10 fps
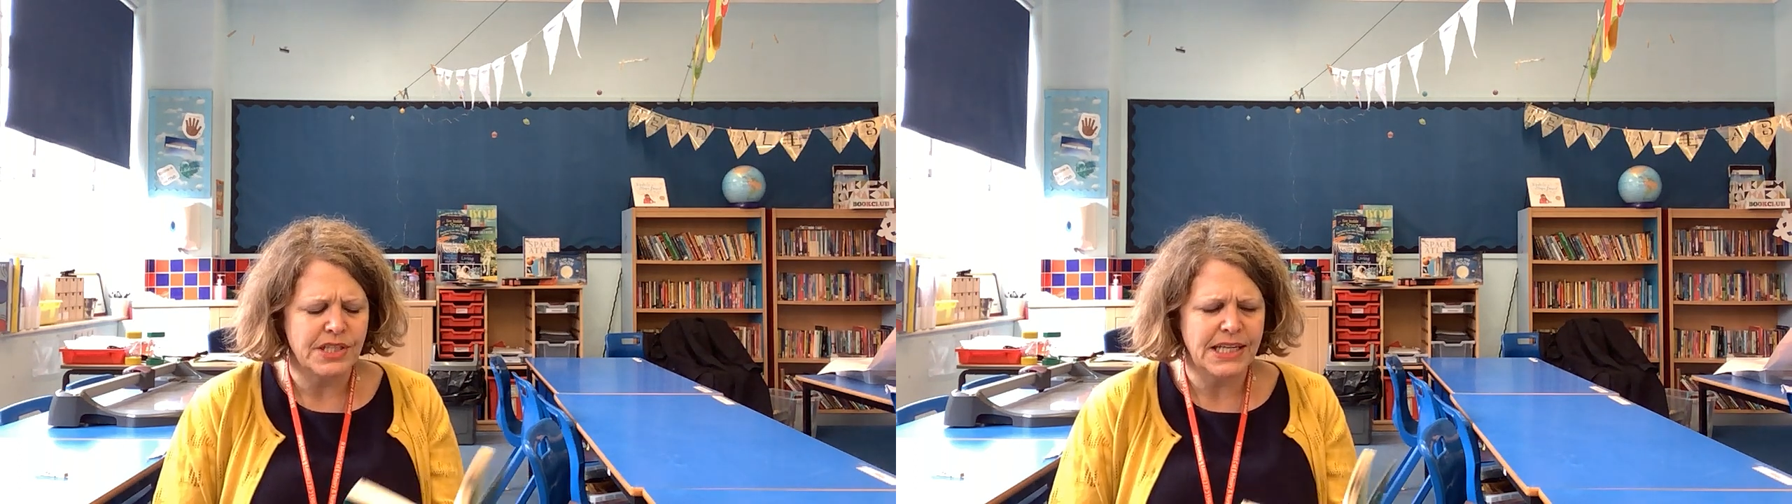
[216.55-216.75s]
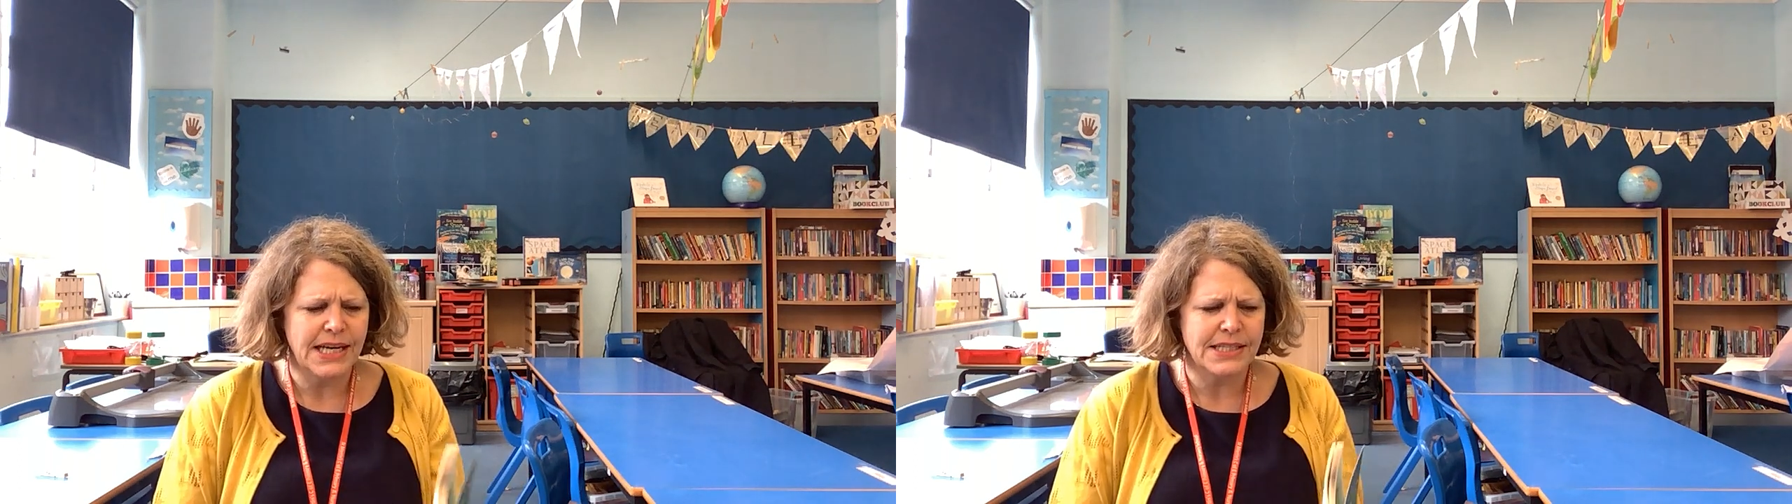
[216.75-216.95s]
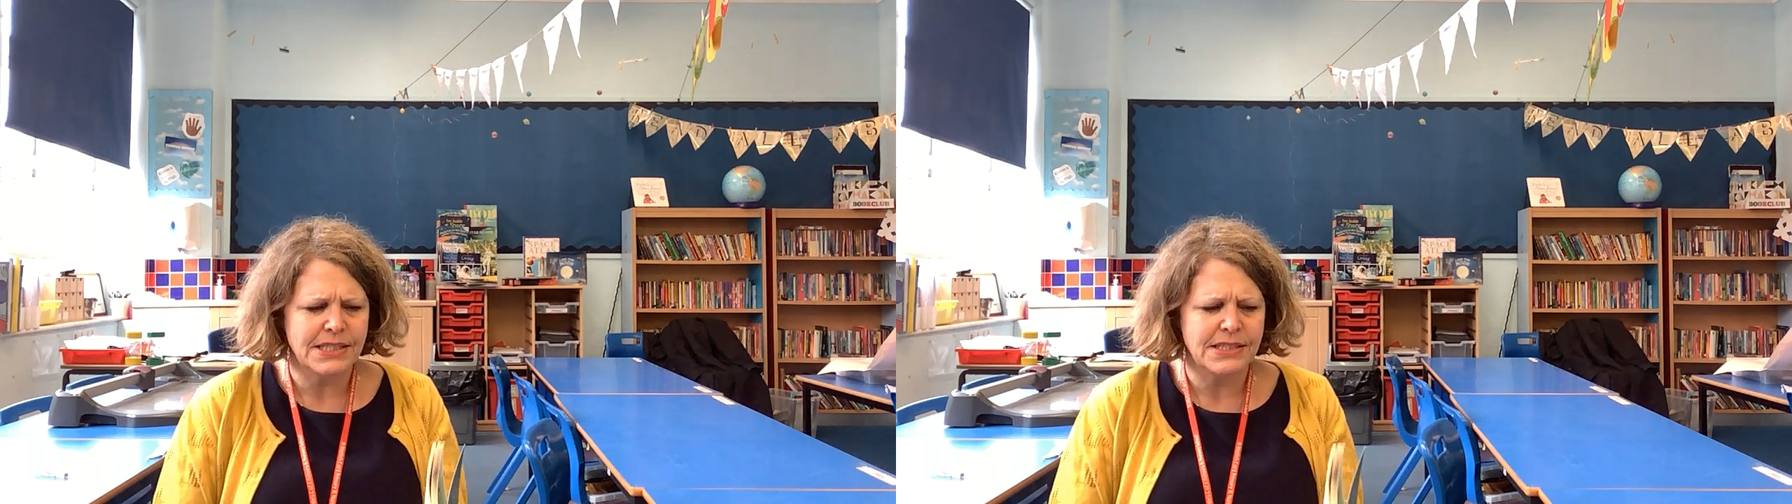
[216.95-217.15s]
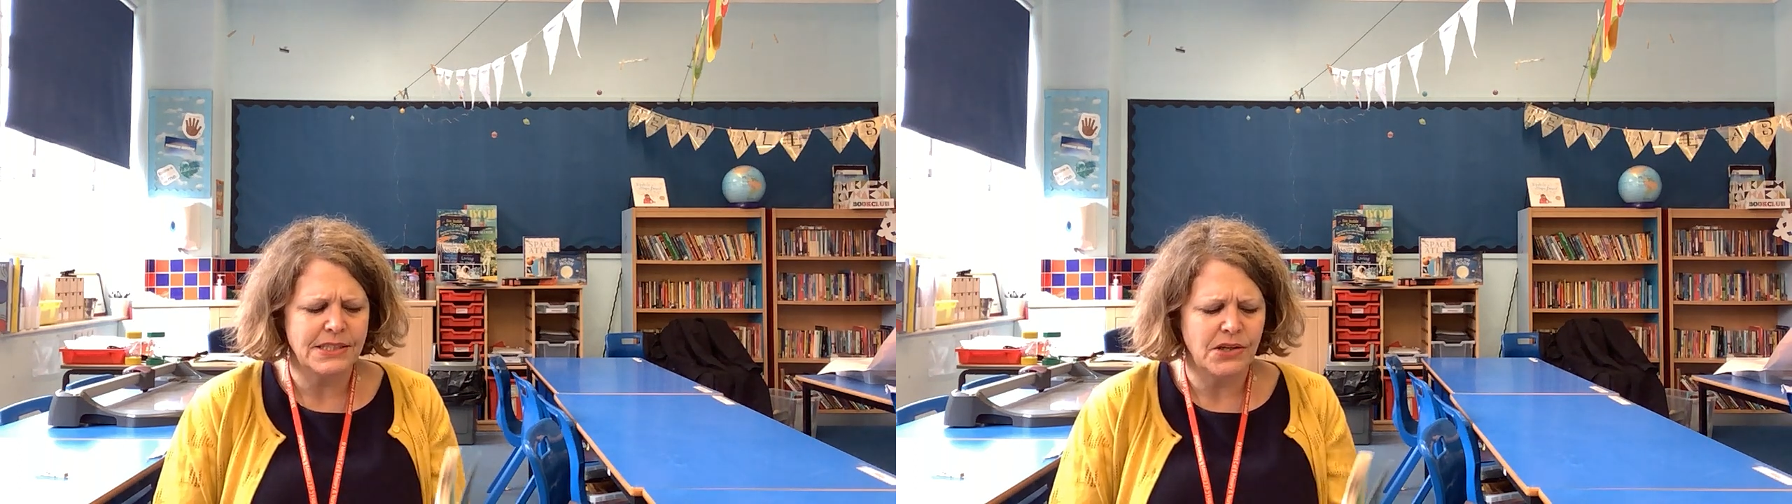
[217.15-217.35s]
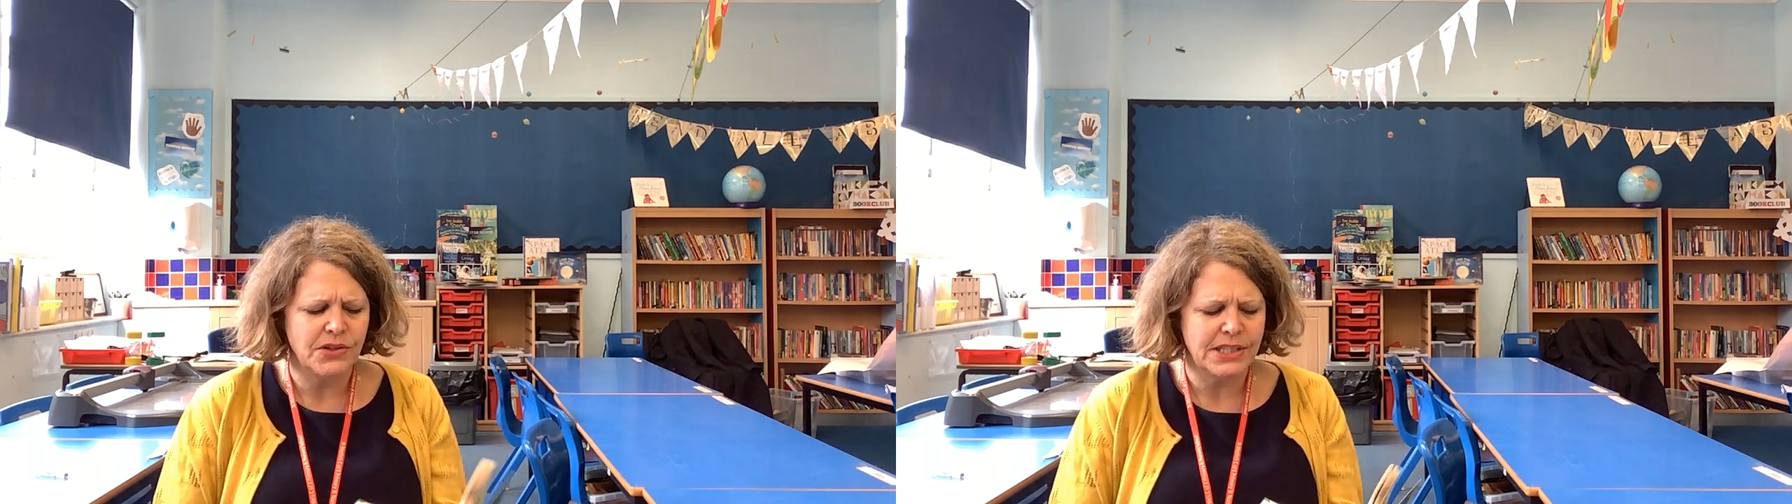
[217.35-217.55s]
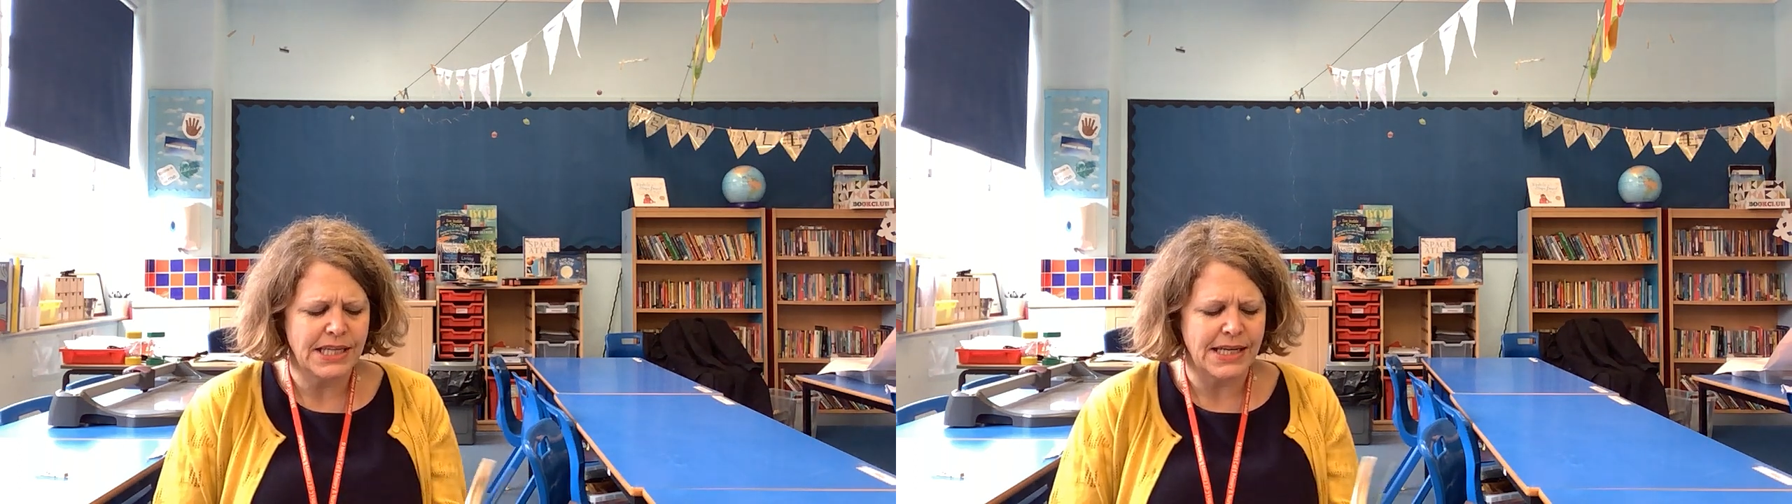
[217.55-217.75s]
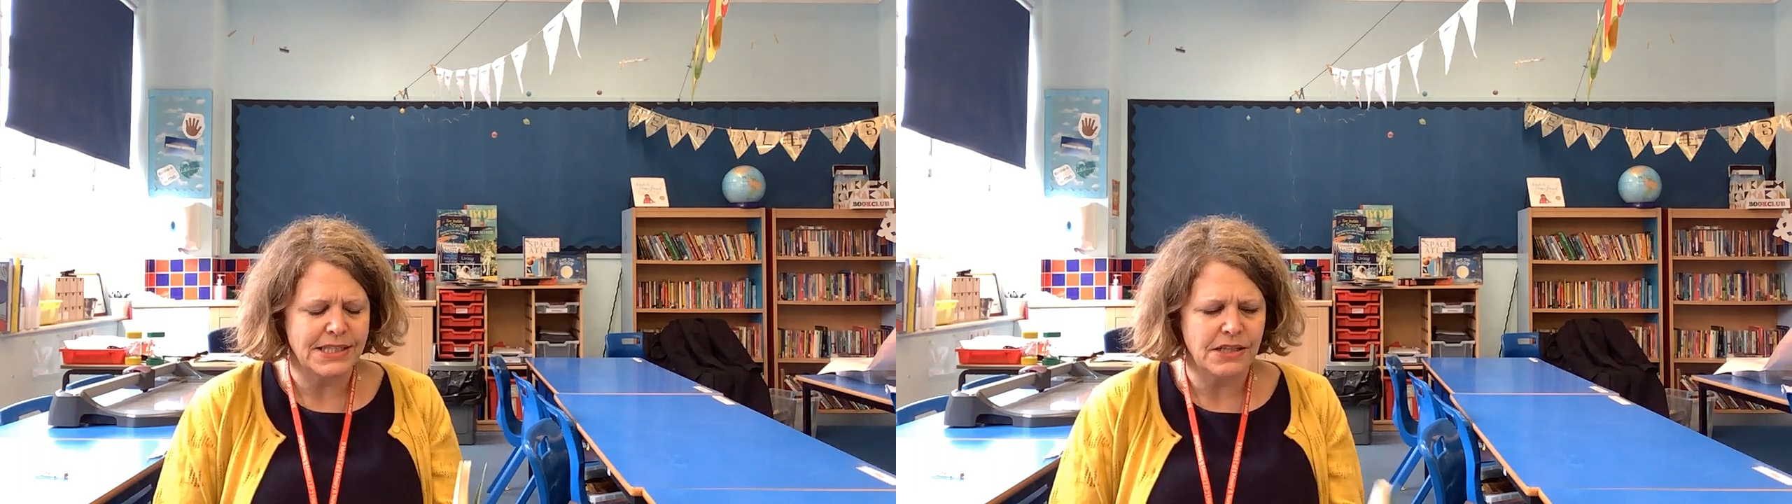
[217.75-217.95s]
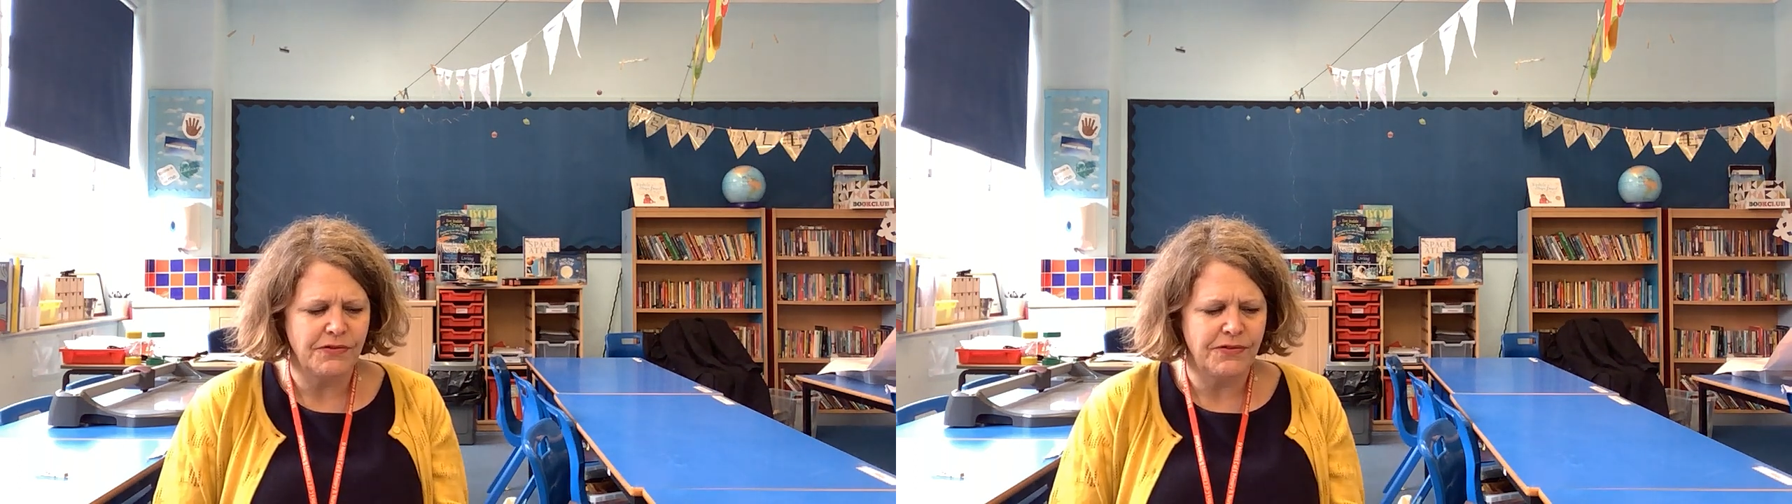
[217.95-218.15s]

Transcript: dex- on the desk